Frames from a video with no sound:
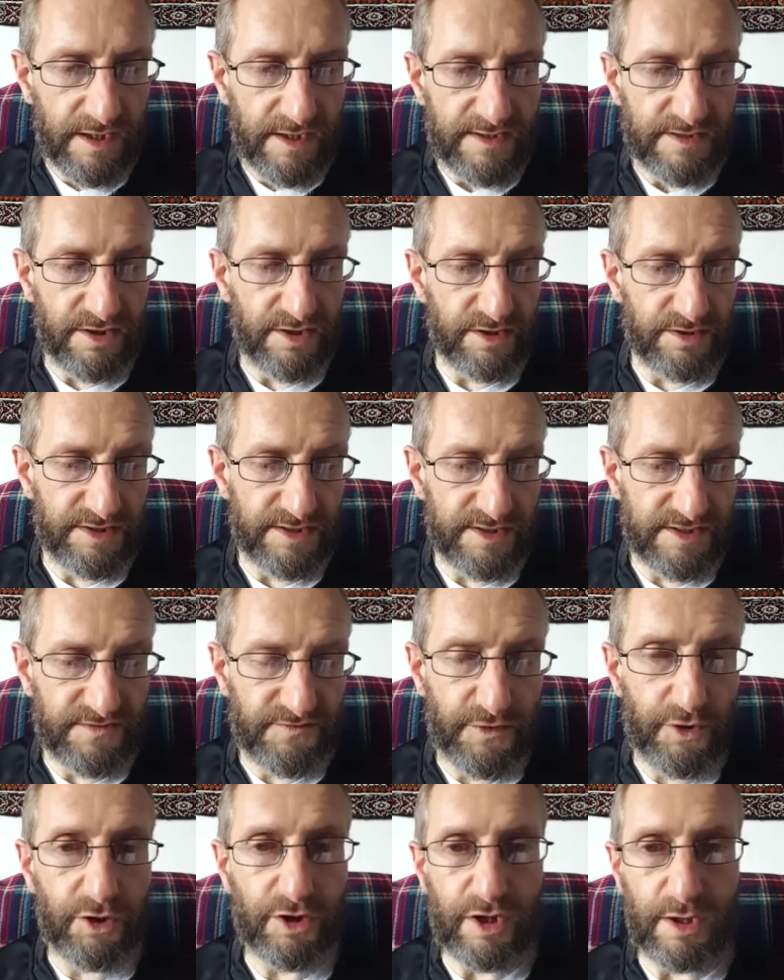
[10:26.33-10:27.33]
So there's
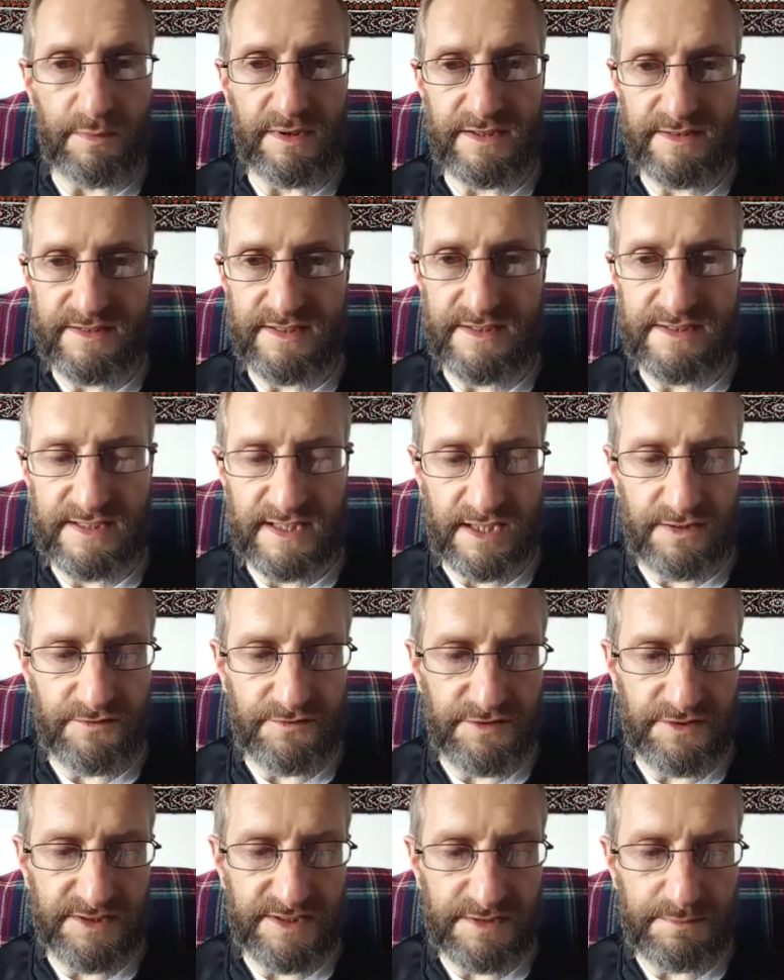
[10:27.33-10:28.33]
4 comments this time
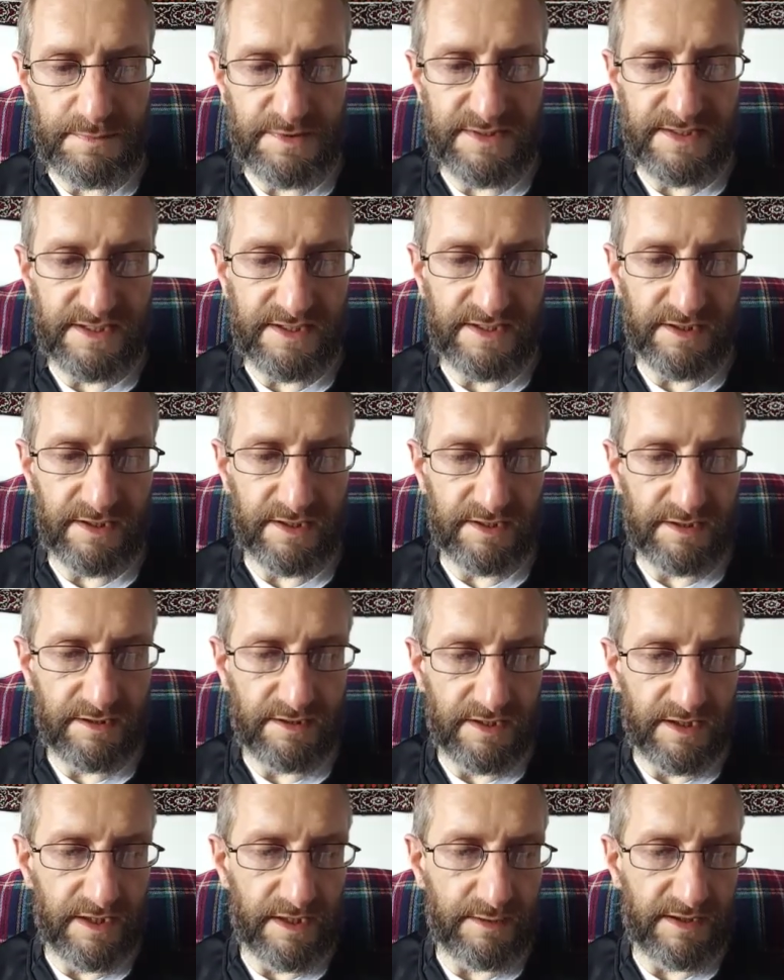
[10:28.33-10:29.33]
for this particular
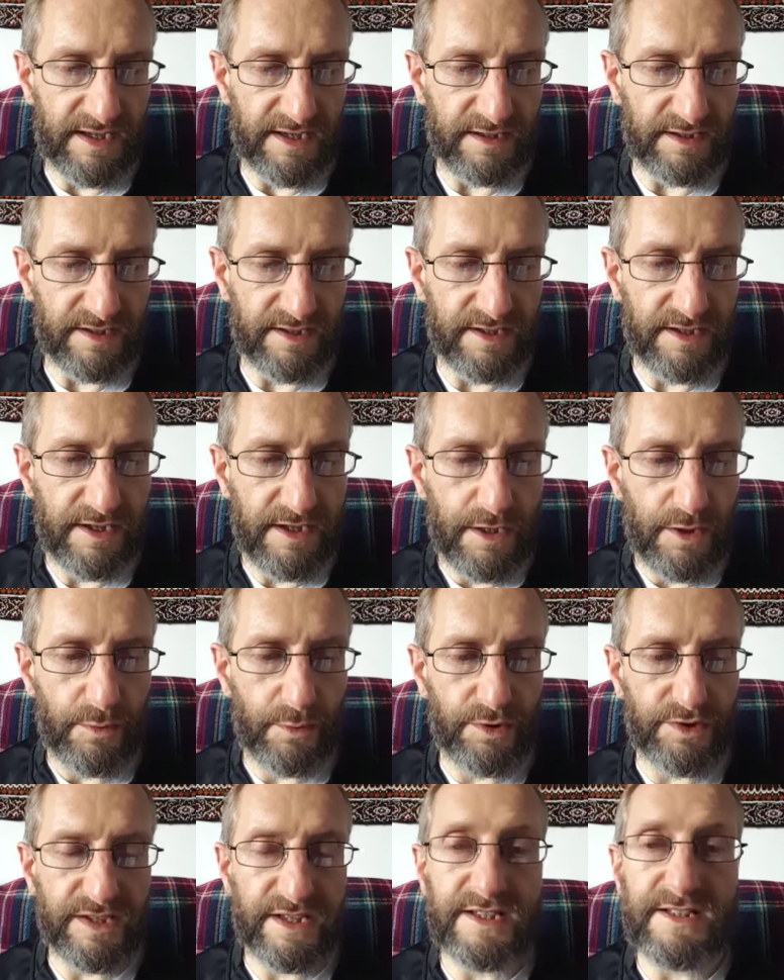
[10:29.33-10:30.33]
highlight.
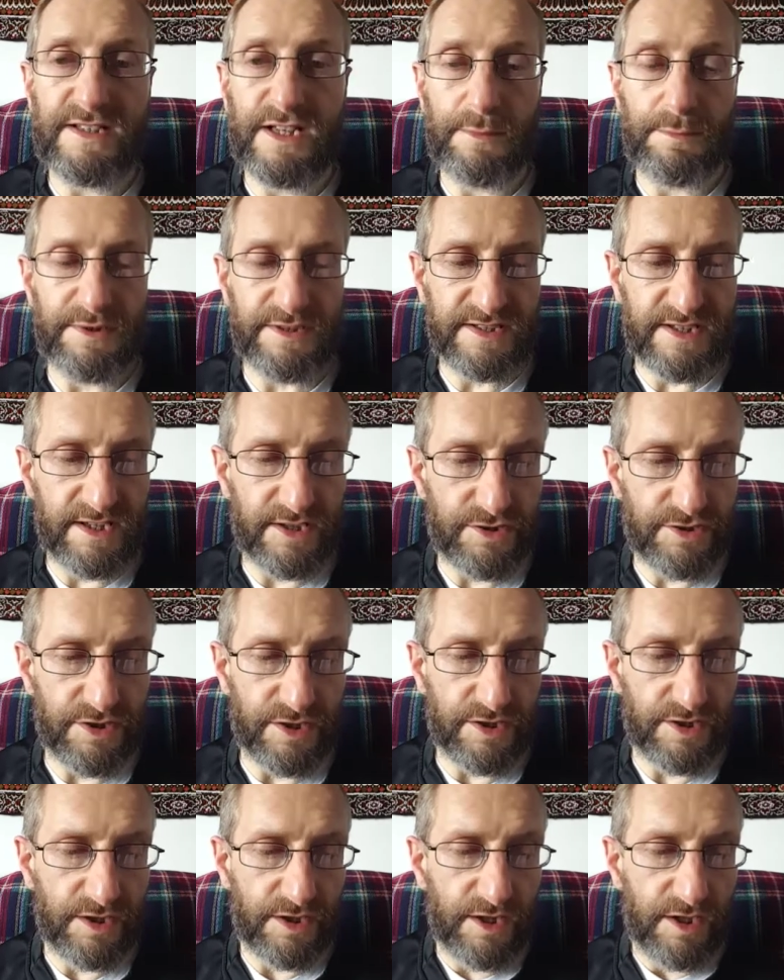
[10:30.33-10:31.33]
1,
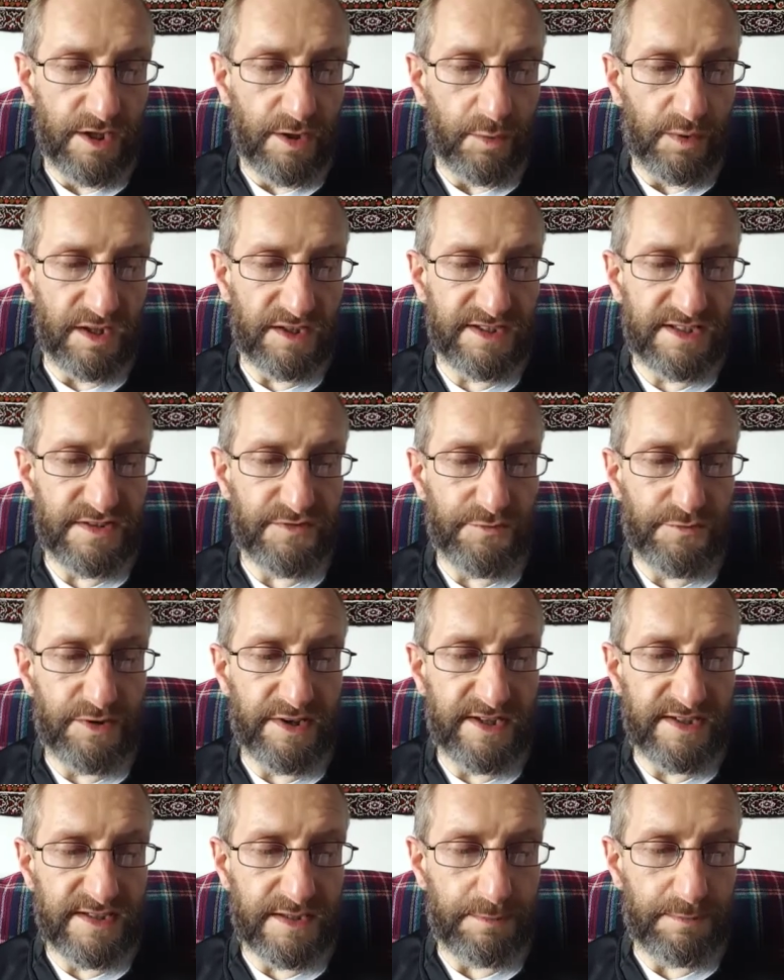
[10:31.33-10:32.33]
interpretation. While this
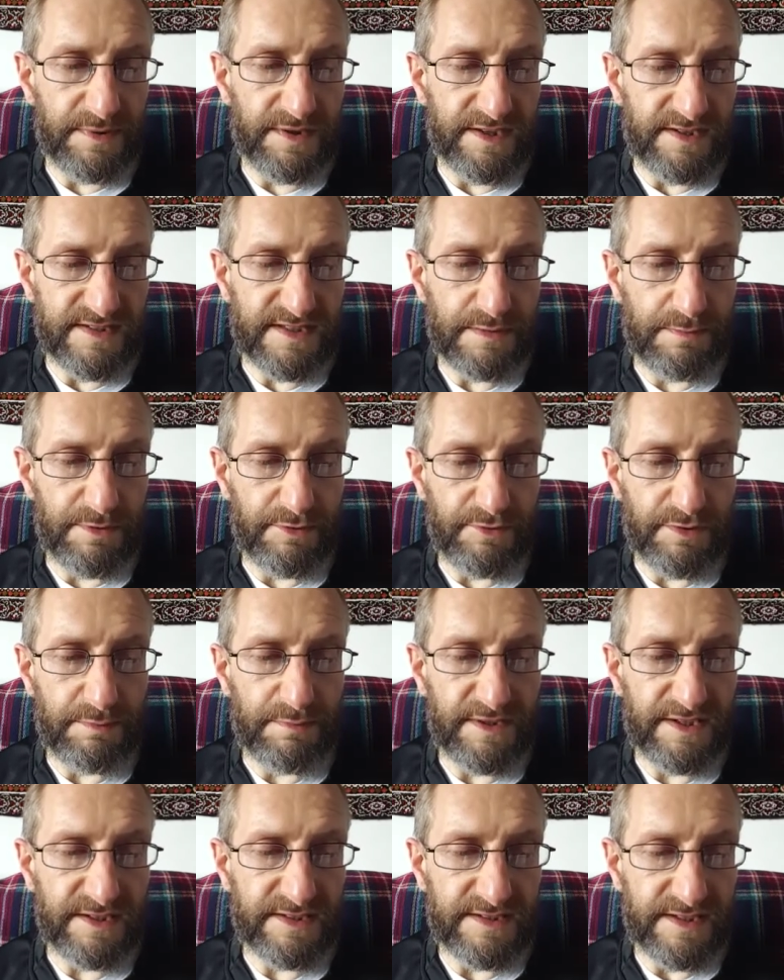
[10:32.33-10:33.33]
phrase appears to be
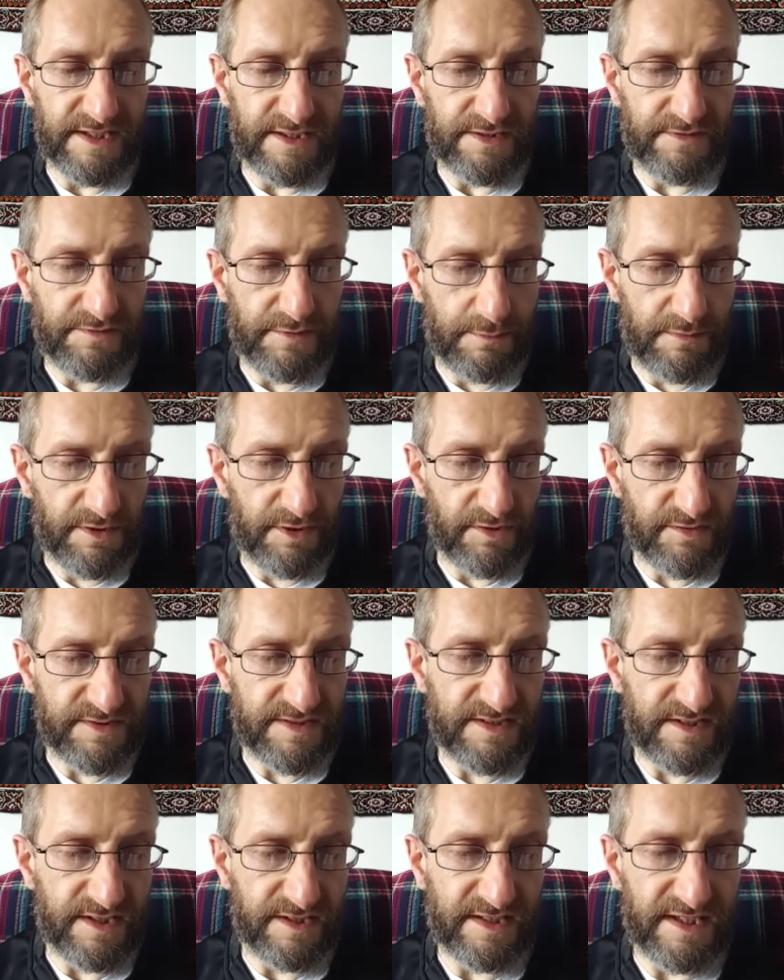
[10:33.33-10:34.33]
repeated from a
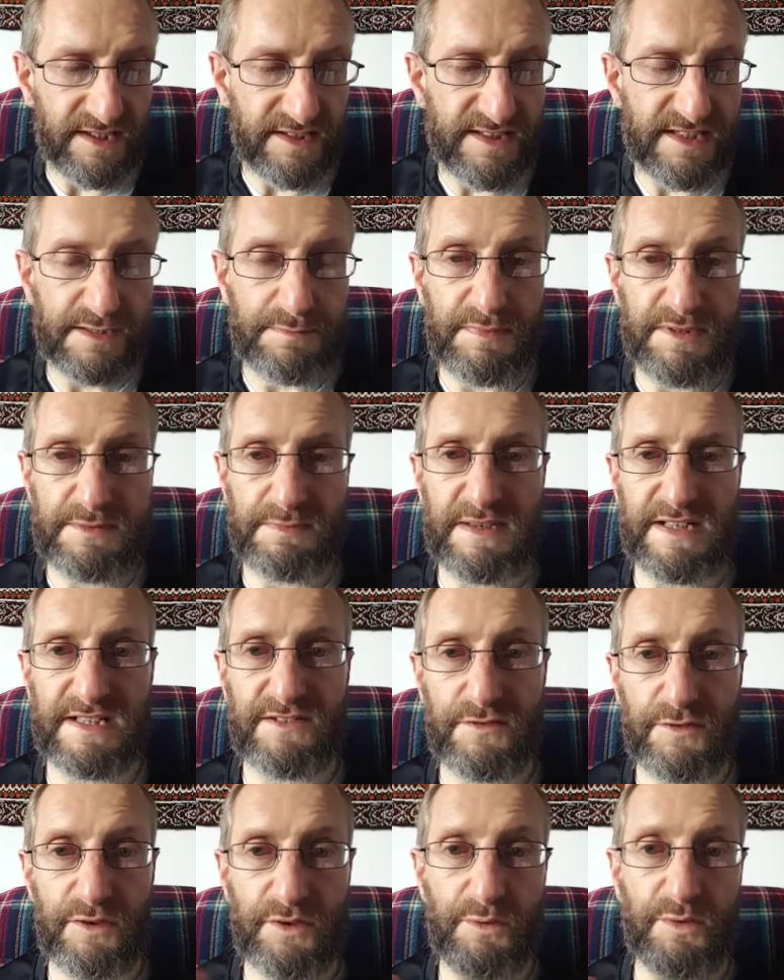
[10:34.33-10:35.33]
consonant analysis
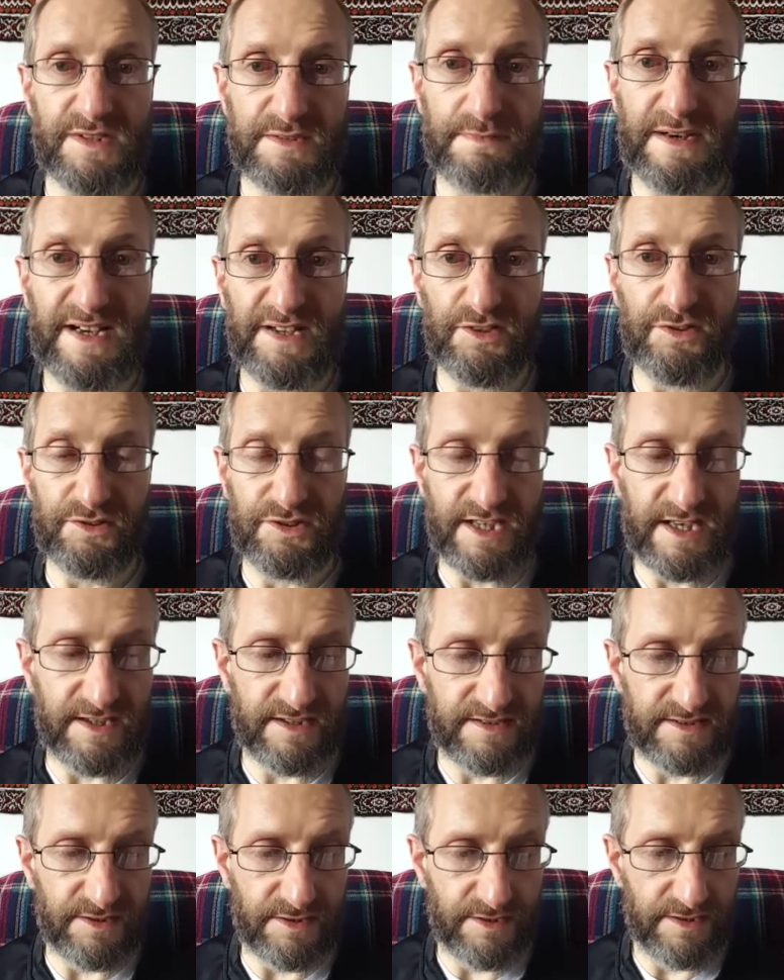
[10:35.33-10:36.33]
perspective, in other words, Michael
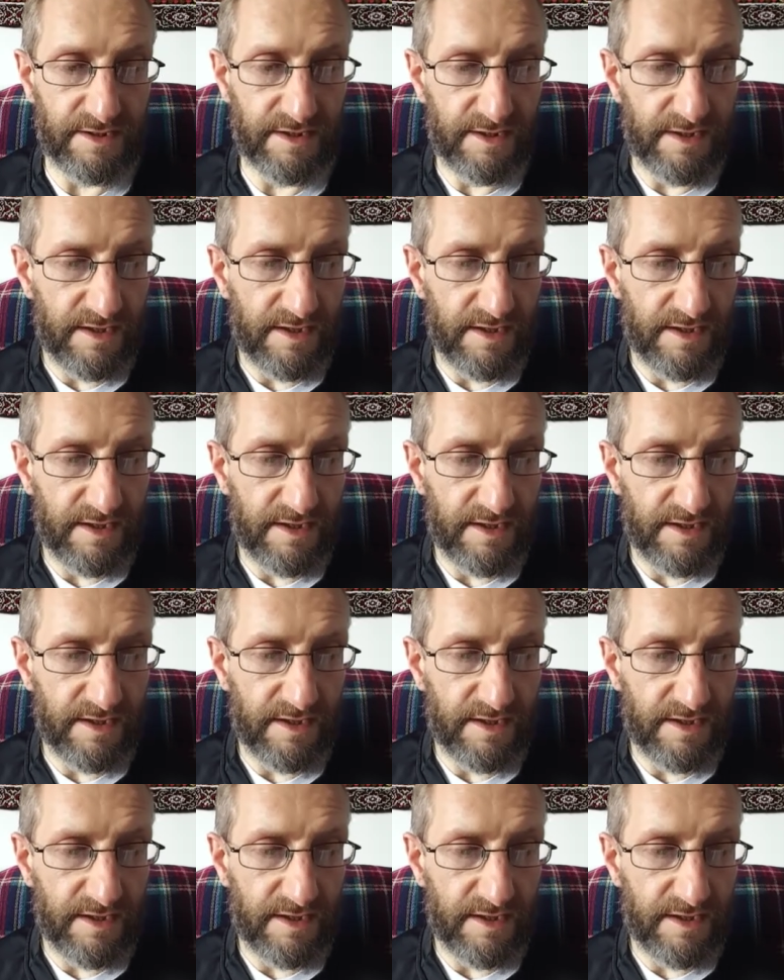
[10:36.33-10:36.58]
Jackson,